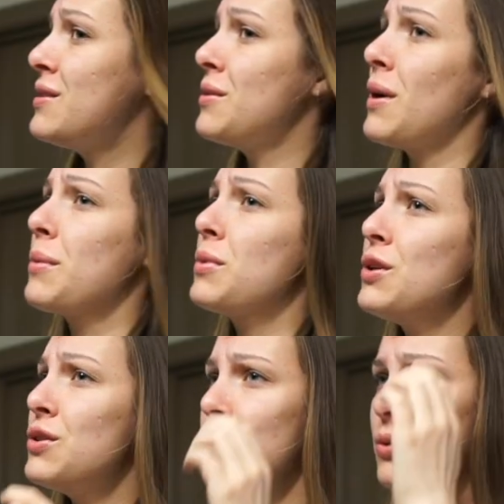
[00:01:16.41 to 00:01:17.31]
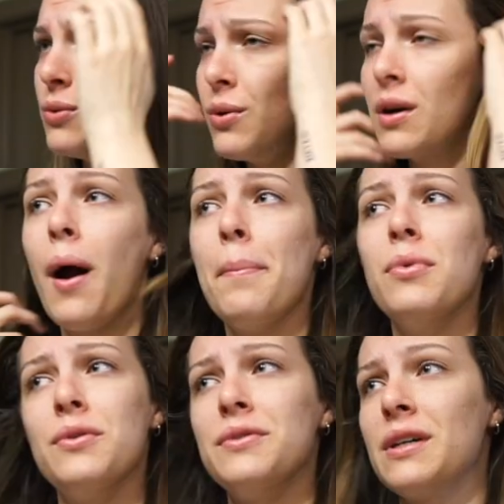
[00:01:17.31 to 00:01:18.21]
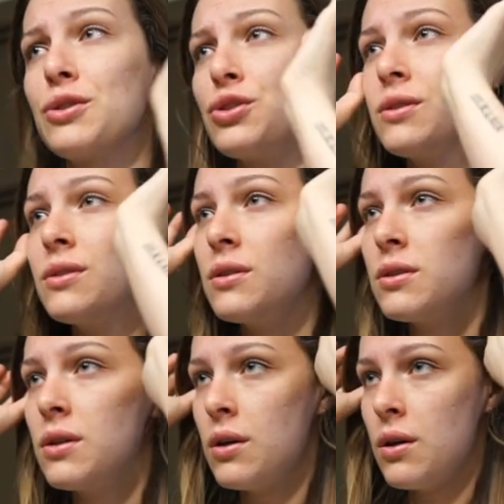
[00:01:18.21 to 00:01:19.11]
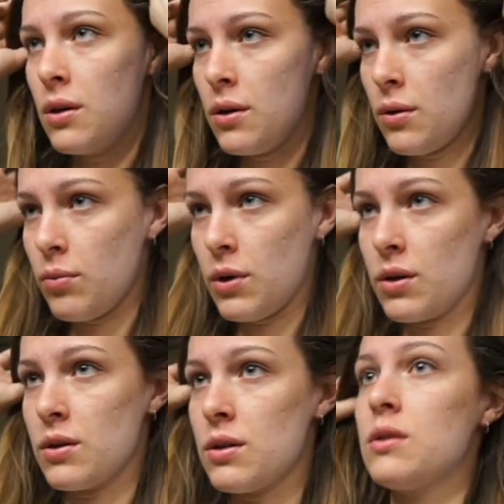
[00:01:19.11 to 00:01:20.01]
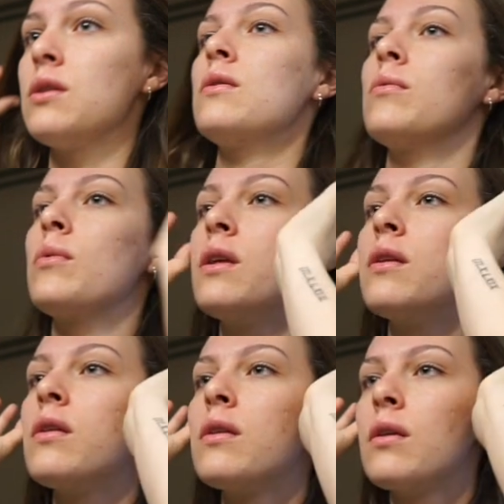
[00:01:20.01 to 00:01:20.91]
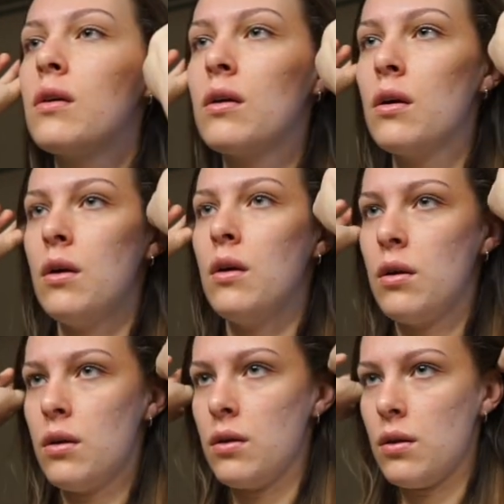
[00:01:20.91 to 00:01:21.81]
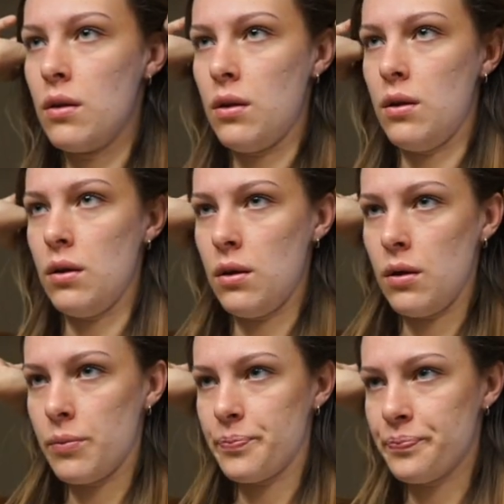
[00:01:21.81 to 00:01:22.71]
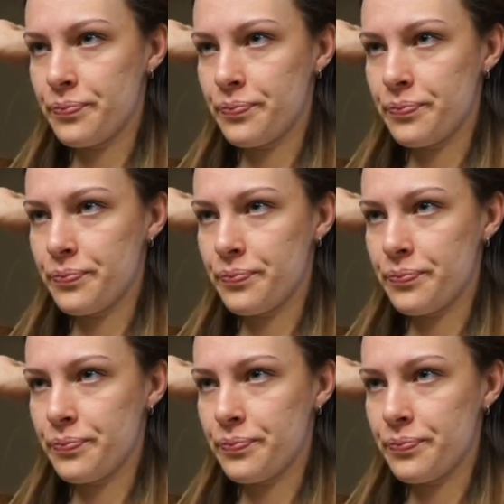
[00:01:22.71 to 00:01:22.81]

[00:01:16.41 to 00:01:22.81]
So I'm gonna do a couple sections. We're gonna start with the